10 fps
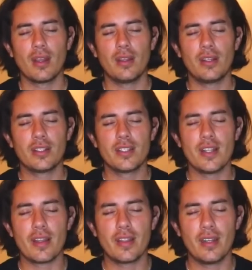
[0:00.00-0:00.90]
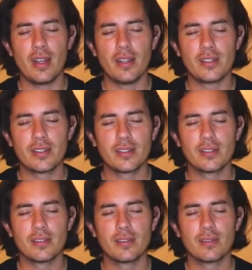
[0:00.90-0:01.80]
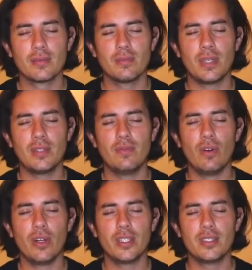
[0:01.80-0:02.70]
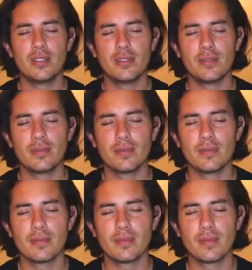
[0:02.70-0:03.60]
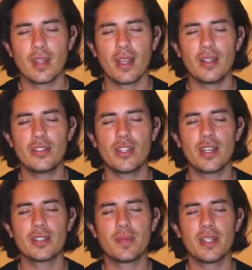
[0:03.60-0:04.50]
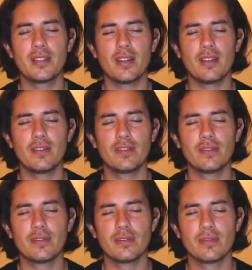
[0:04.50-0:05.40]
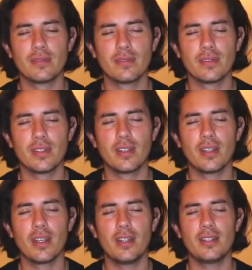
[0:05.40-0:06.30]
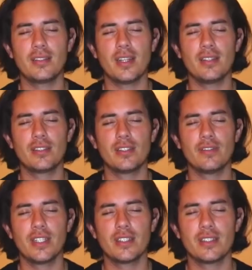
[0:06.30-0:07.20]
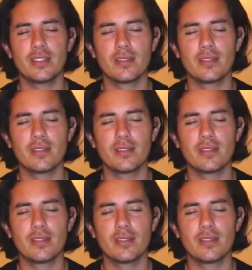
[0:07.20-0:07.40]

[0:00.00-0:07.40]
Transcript: and there's nothing else but void, and just myself in the center of it.